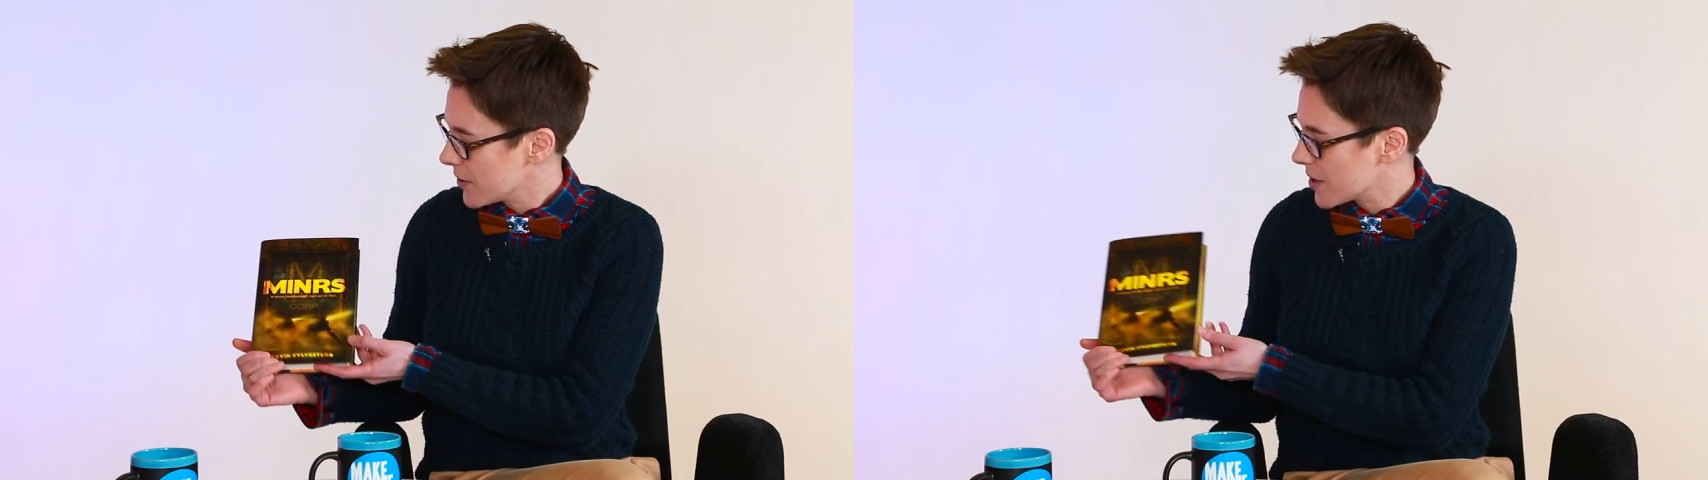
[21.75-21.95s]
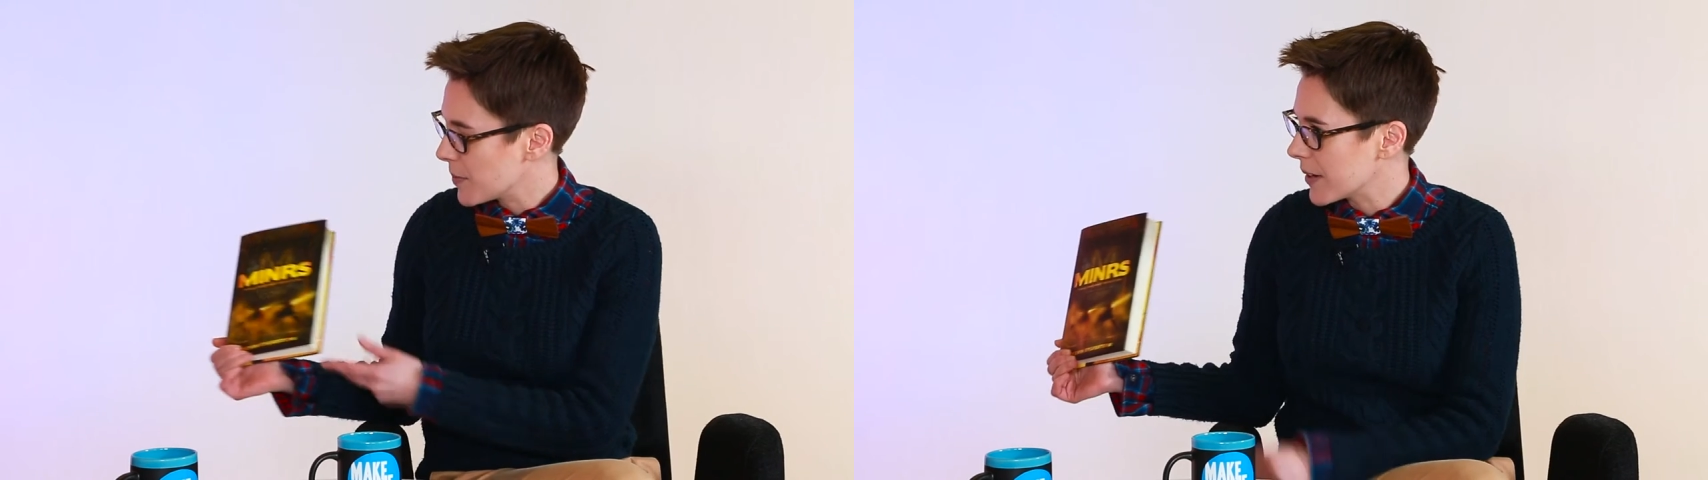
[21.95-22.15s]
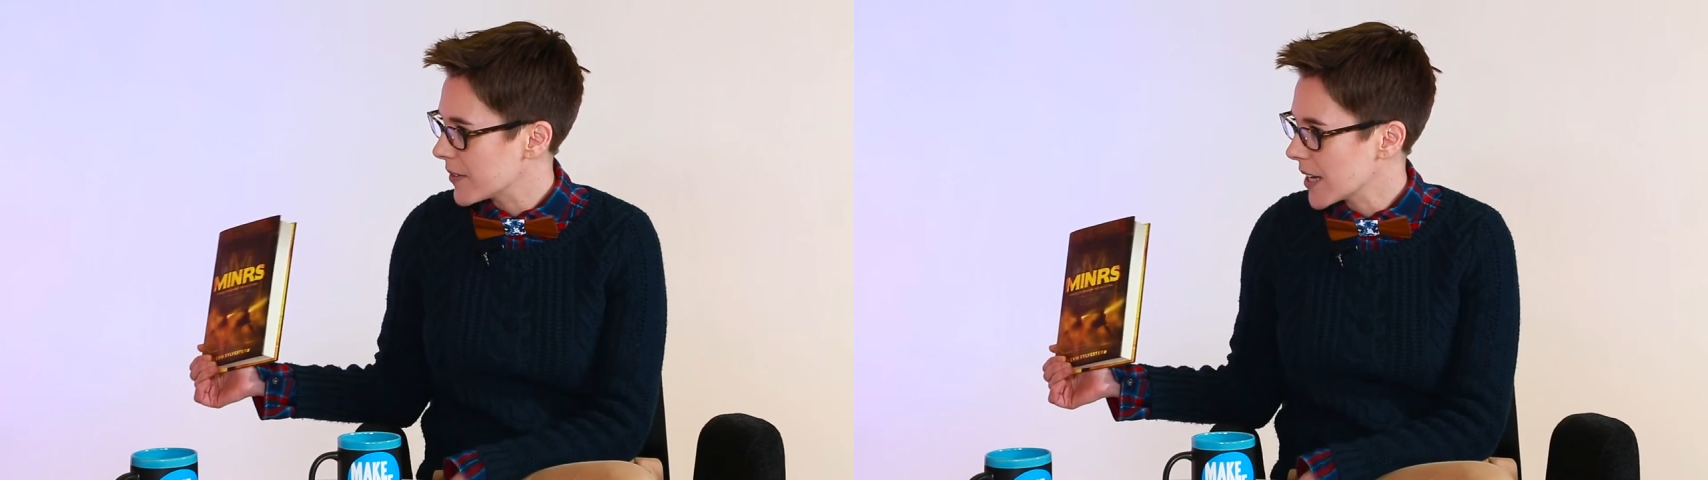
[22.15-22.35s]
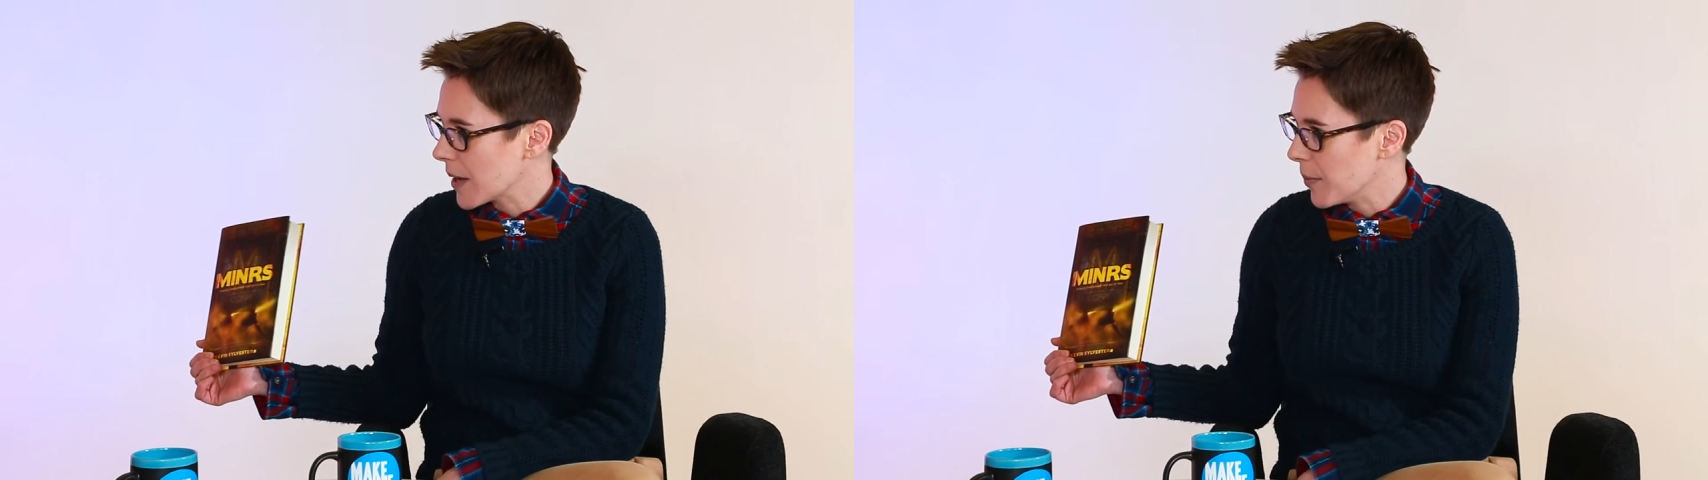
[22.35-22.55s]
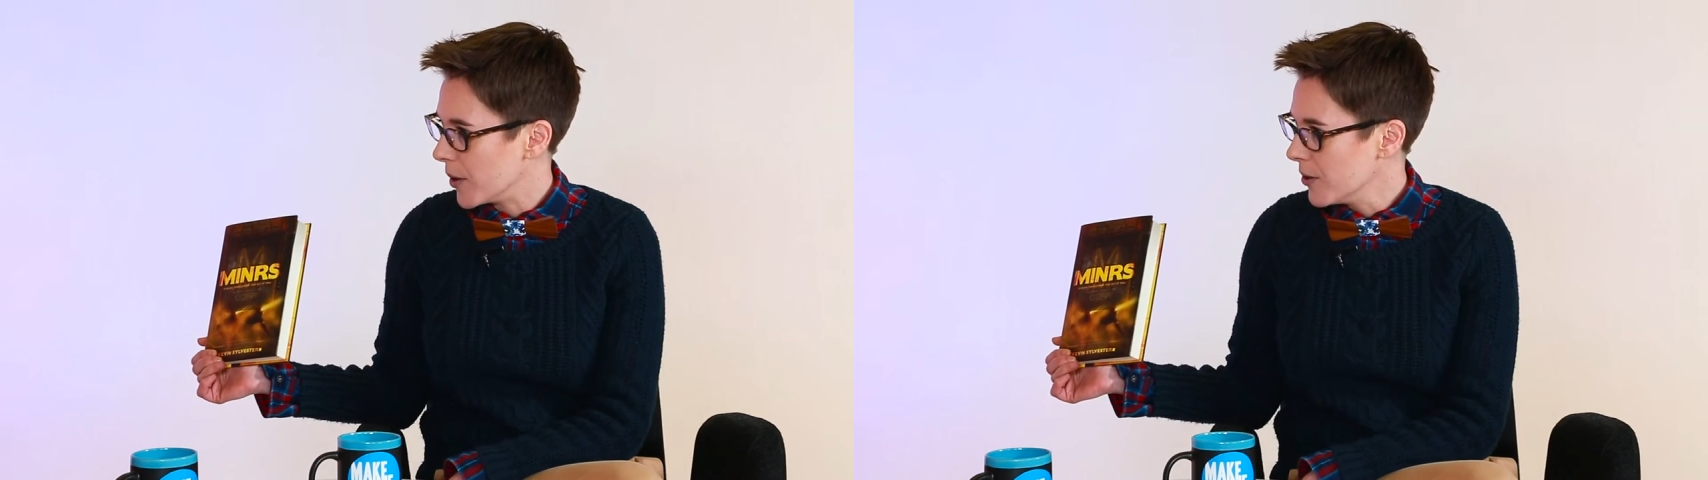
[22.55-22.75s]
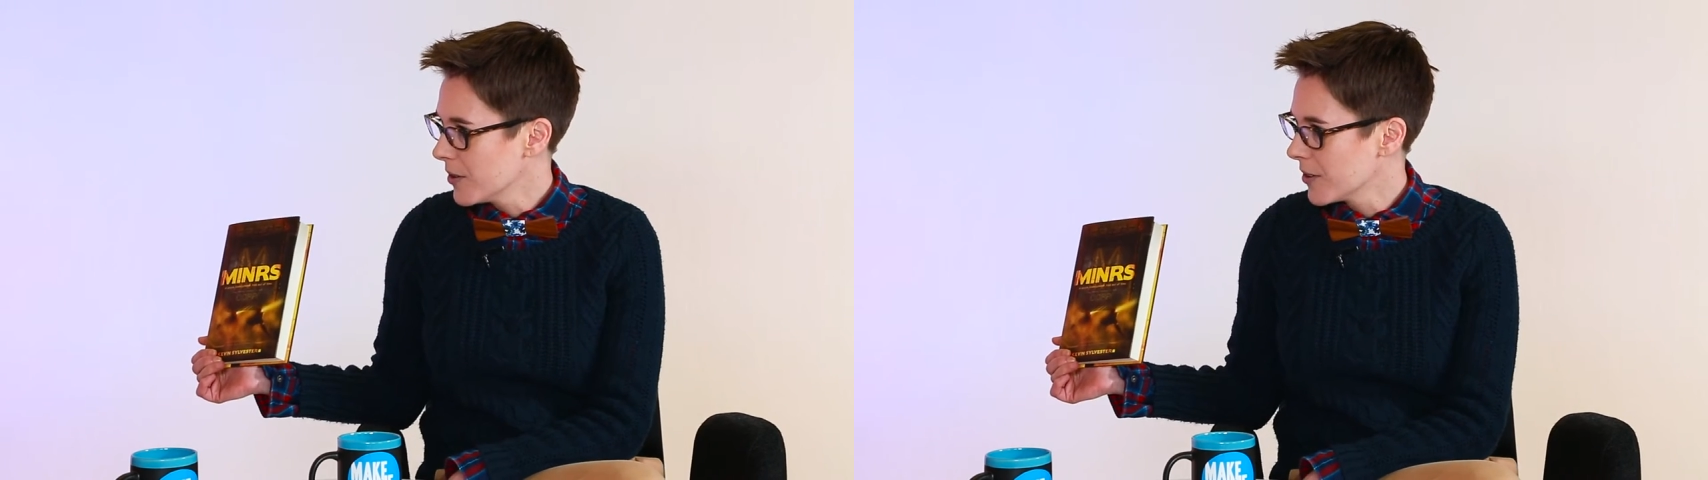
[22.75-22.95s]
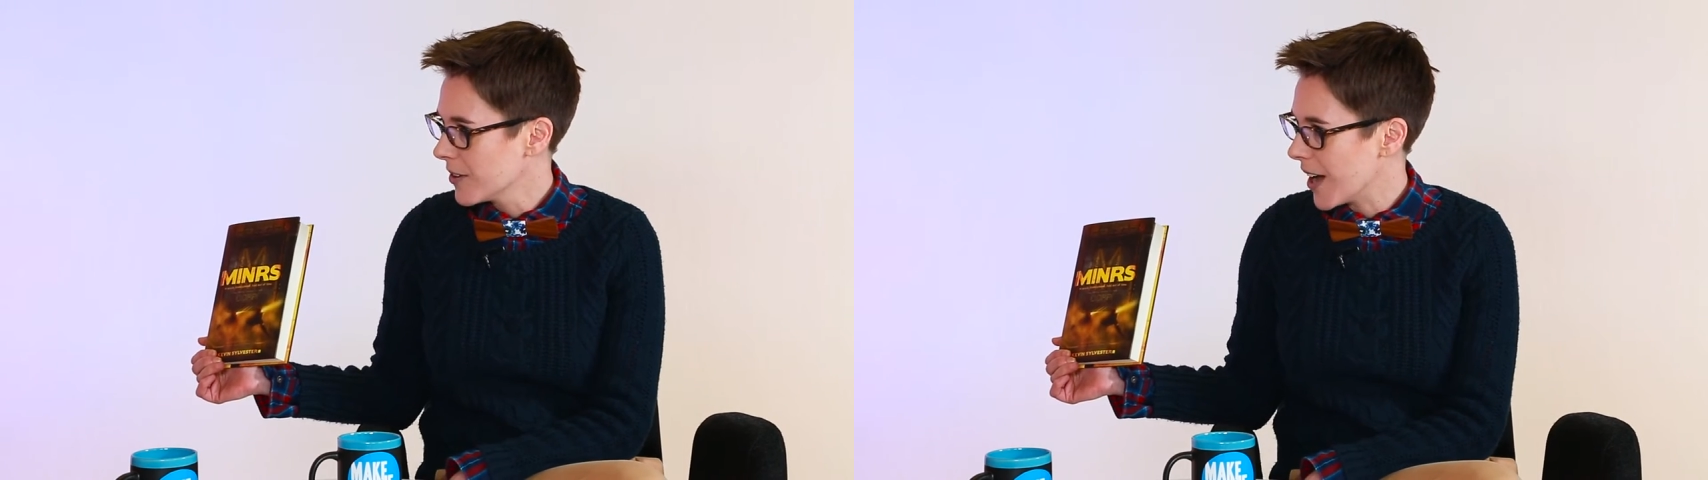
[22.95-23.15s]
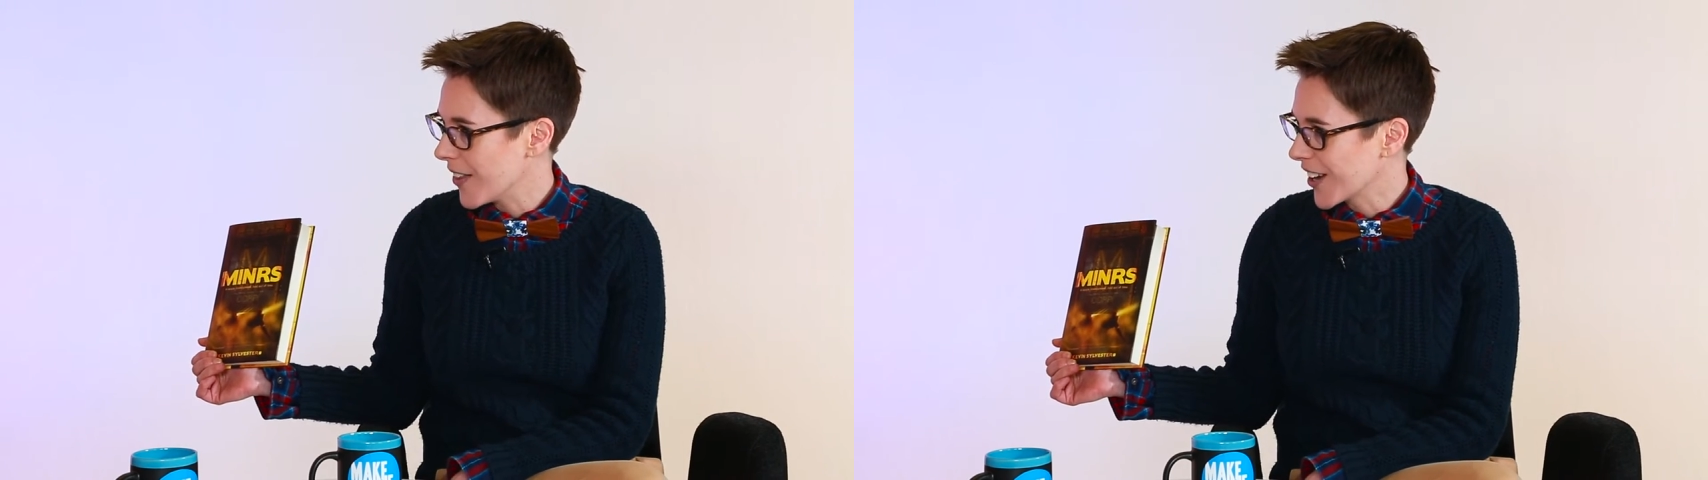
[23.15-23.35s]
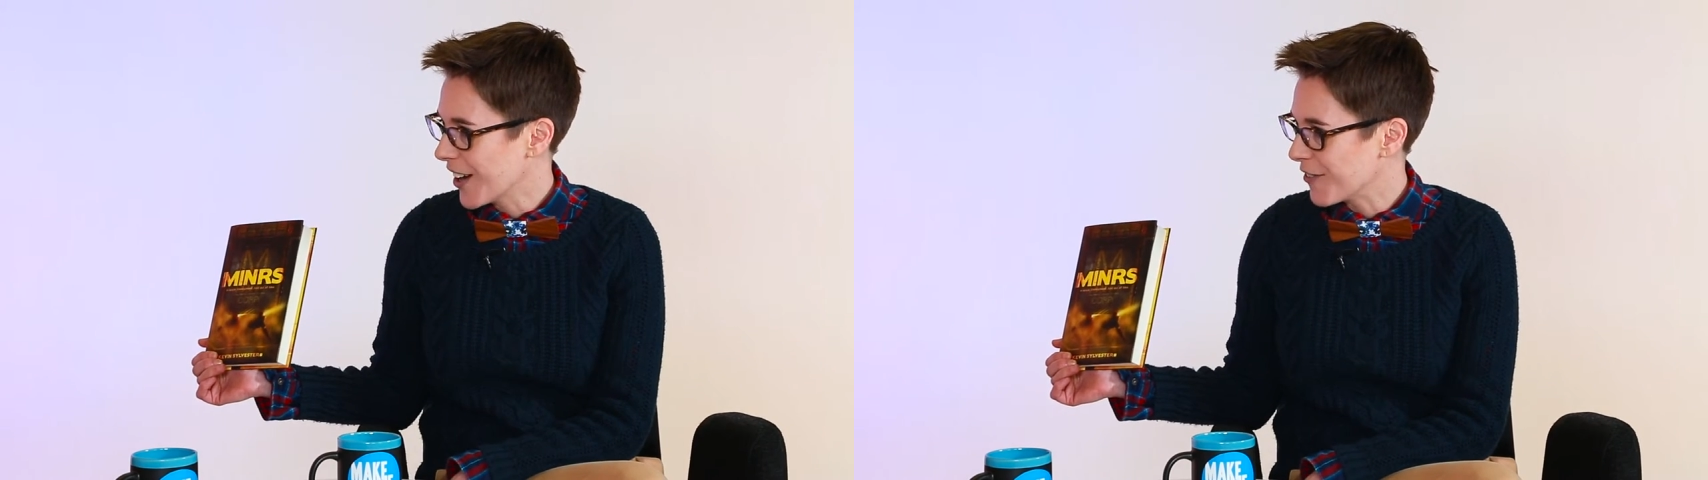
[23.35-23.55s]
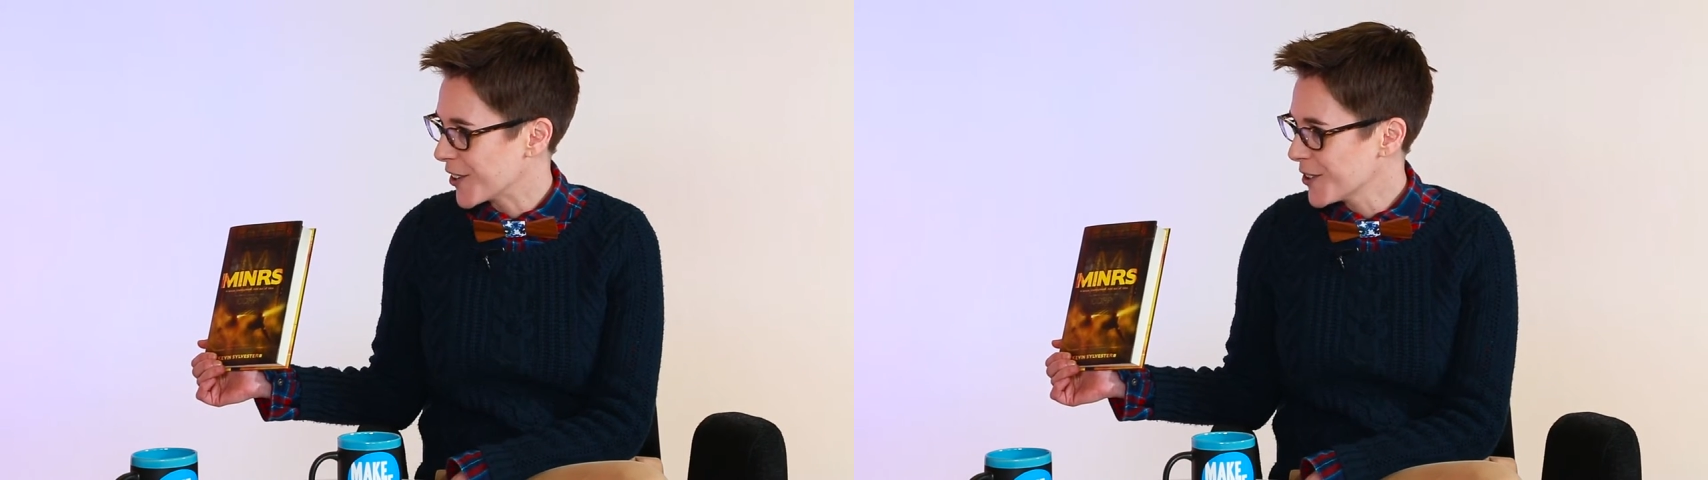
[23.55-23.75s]
there's a bit of a typo on the
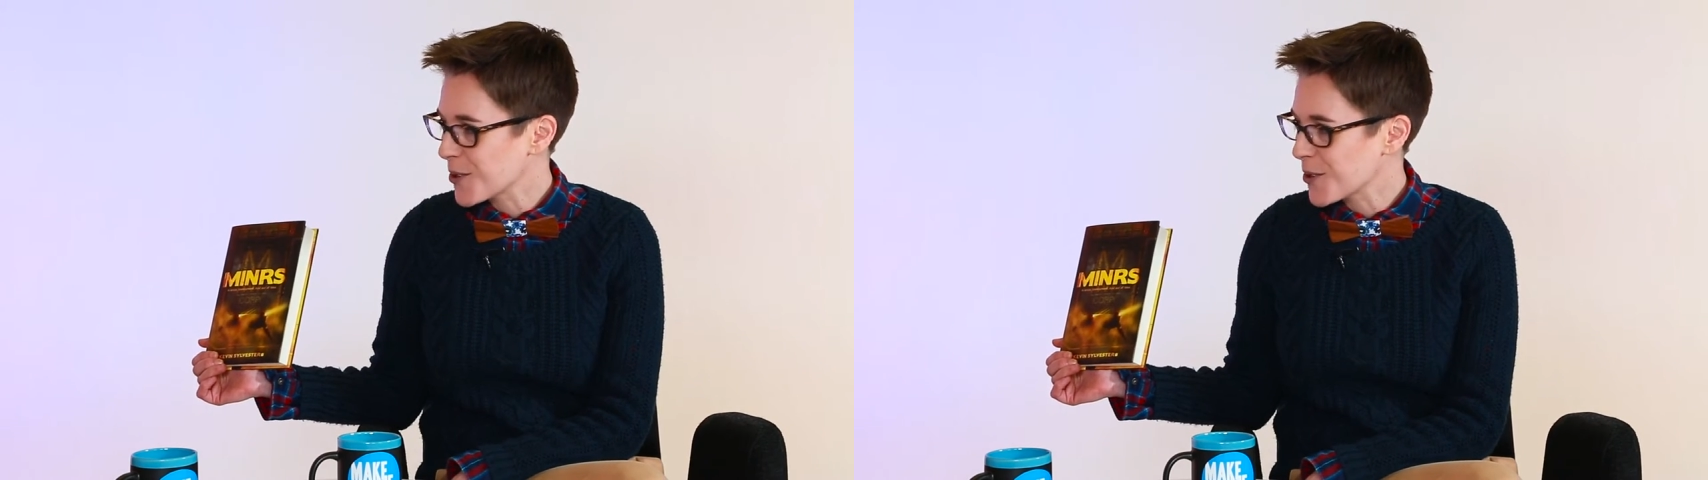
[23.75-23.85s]
cover.